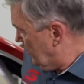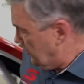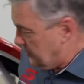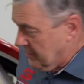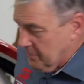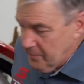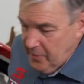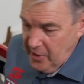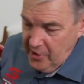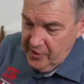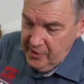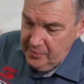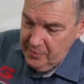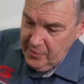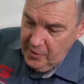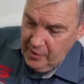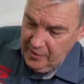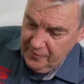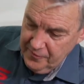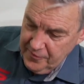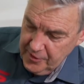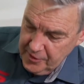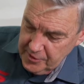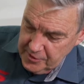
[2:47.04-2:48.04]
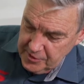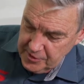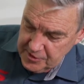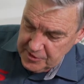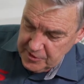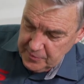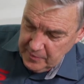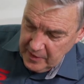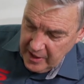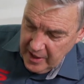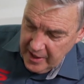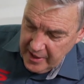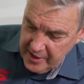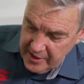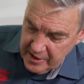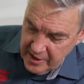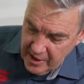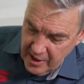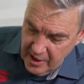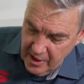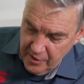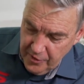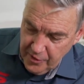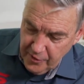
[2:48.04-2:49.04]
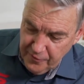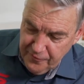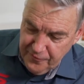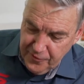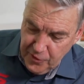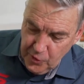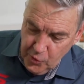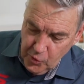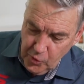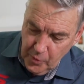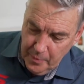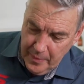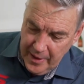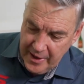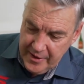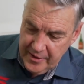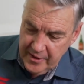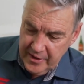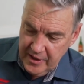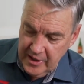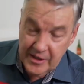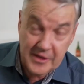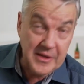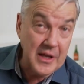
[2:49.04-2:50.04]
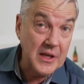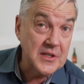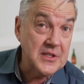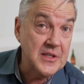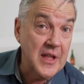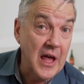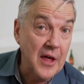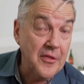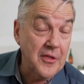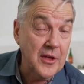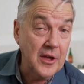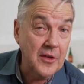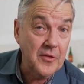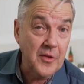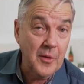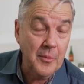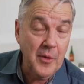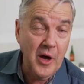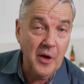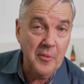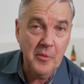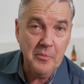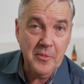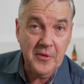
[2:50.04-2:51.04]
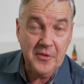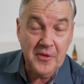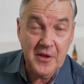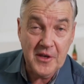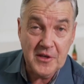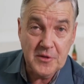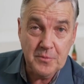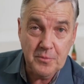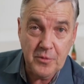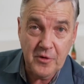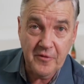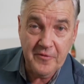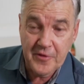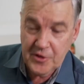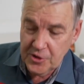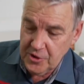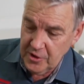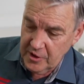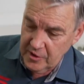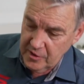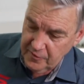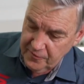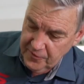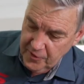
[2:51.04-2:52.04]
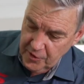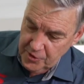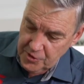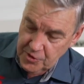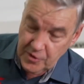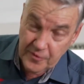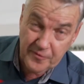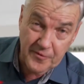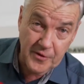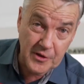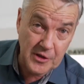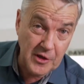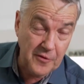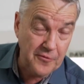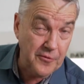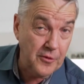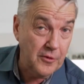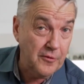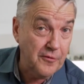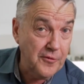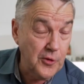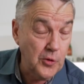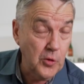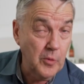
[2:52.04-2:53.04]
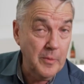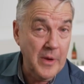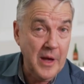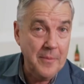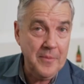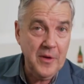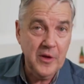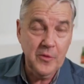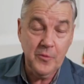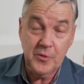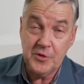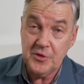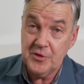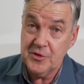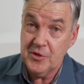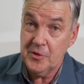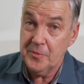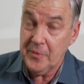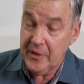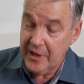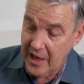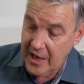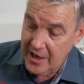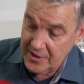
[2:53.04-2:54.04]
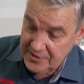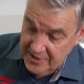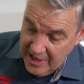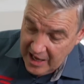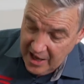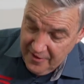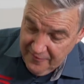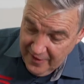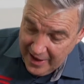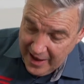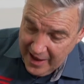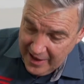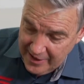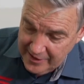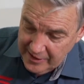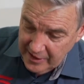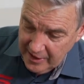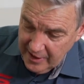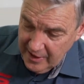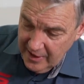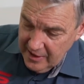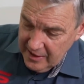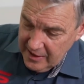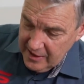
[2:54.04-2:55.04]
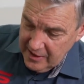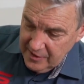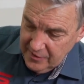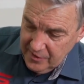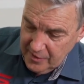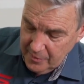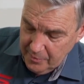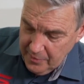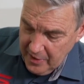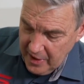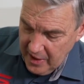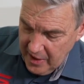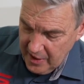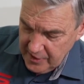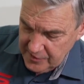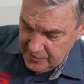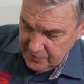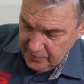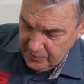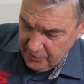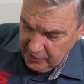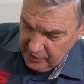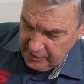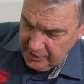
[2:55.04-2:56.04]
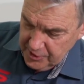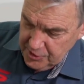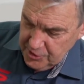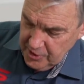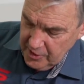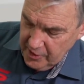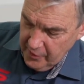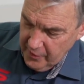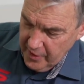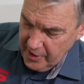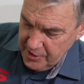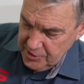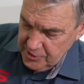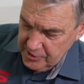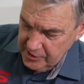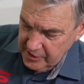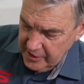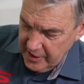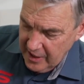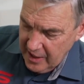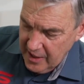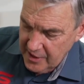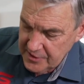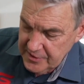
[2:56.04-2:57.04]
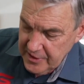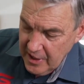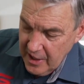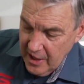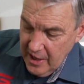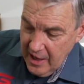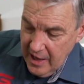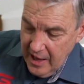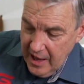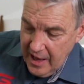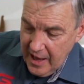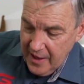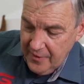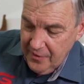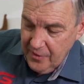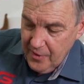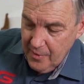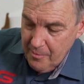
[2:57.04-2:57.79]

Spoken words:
at the bottom of the display. The fuel button here does nothing at the moment, but there's provision in the future for different fuel mapping, which supercars have had in the past with earlier generation cars. And the